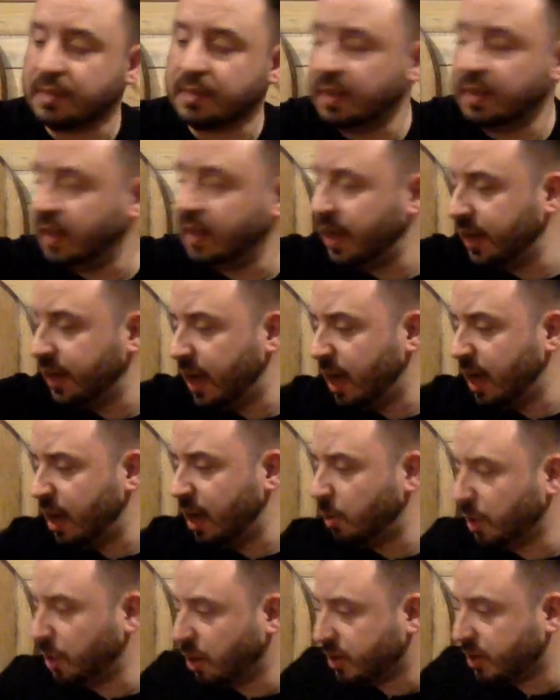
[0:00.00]
And
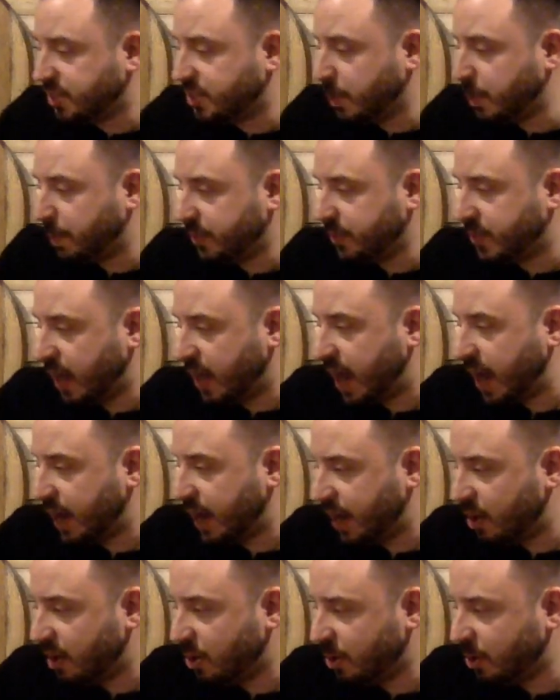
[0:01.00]
uh, what are y'all sipping tonight?
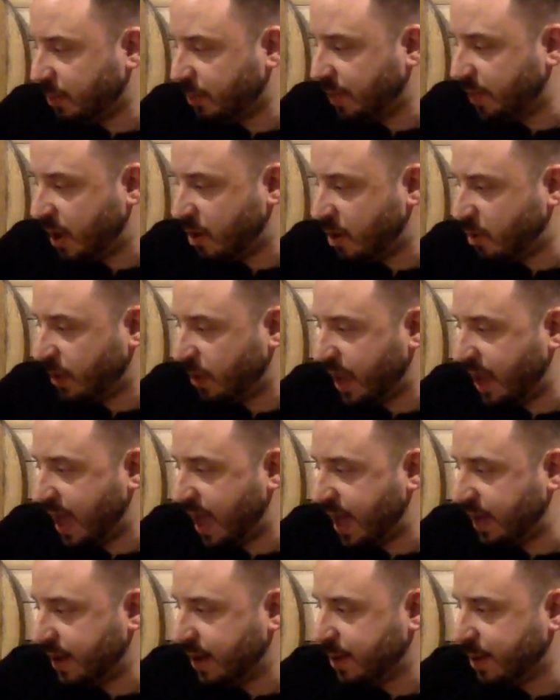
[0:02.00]
I know, I know we
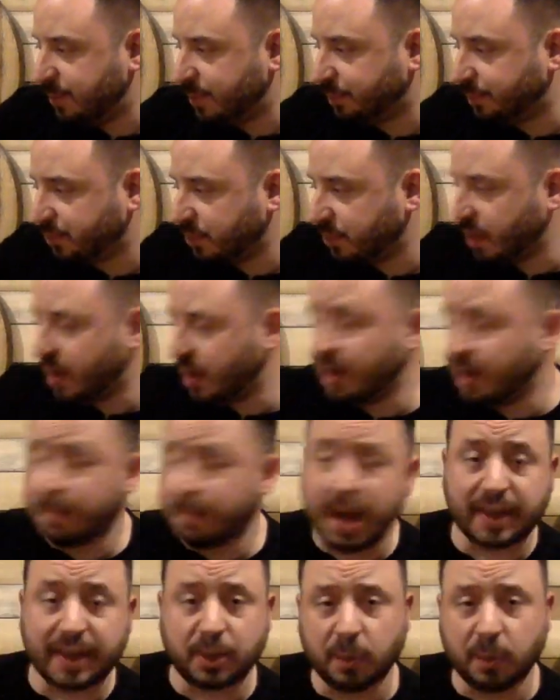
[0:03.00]
had... Um,
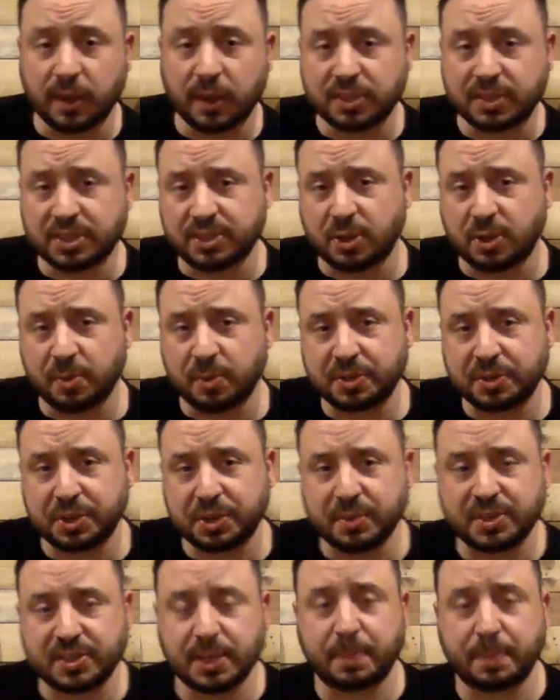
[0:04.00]
Monica Willits, she told me she
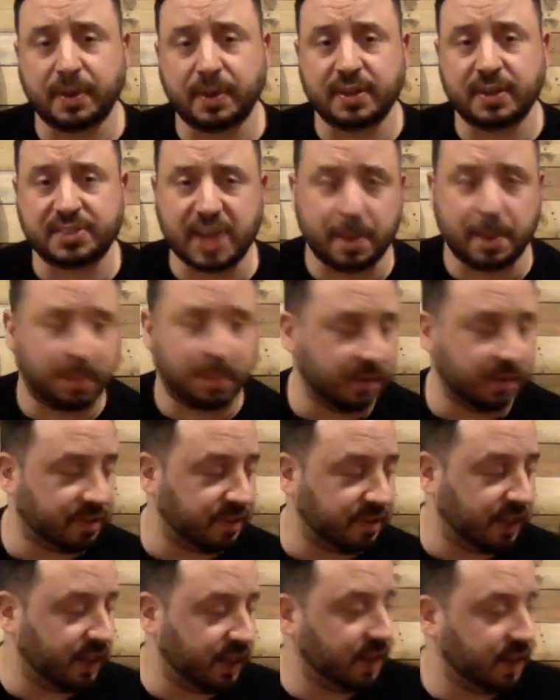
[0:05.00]
was sipping a sample
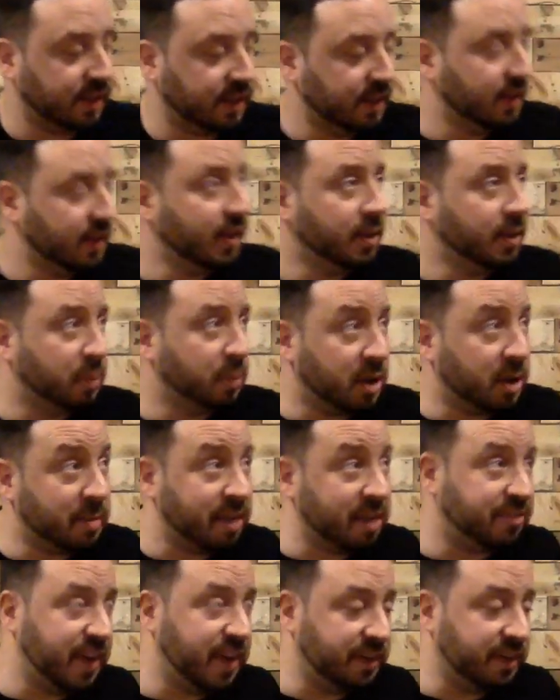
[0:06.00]
of the, one of
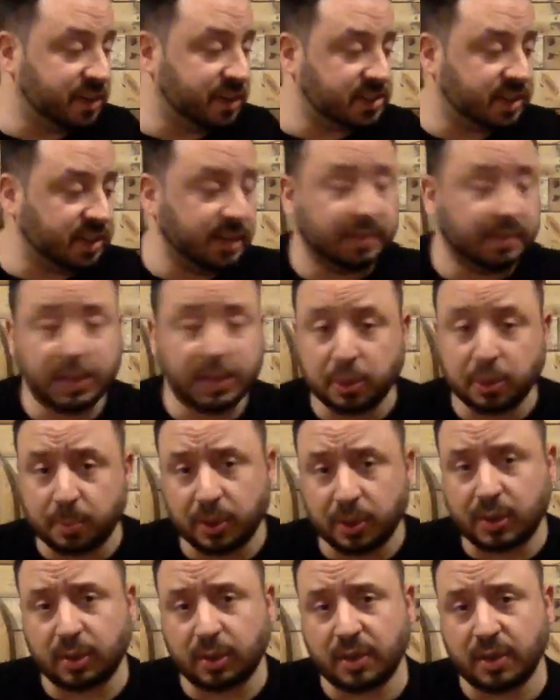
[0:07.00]
my favorites, the Little
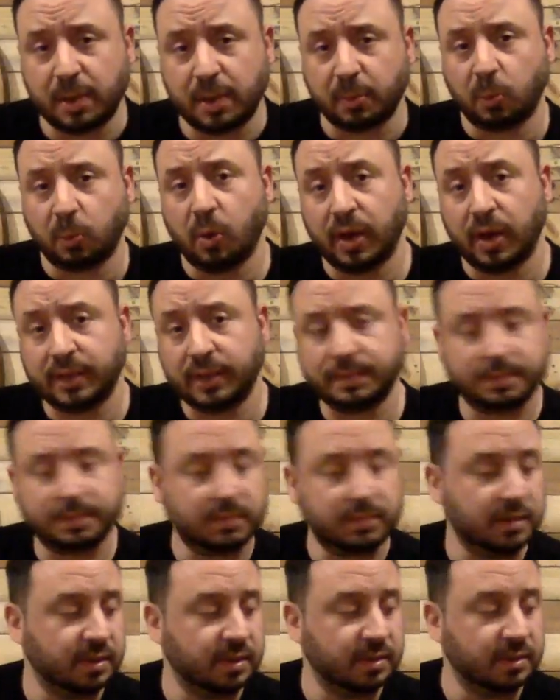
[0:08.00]
Book, number one,
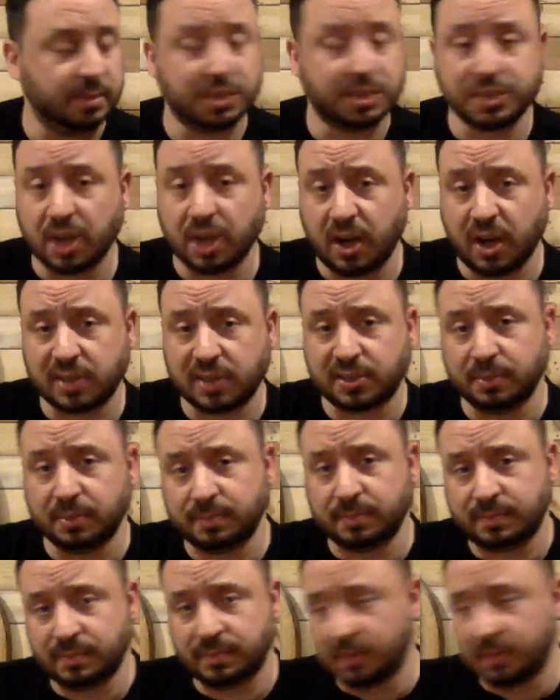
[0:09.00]
which is
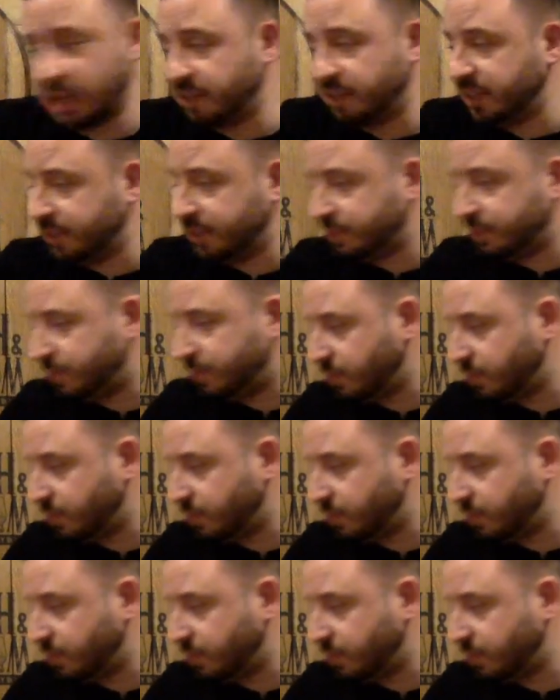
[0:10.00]
awesome. Love it.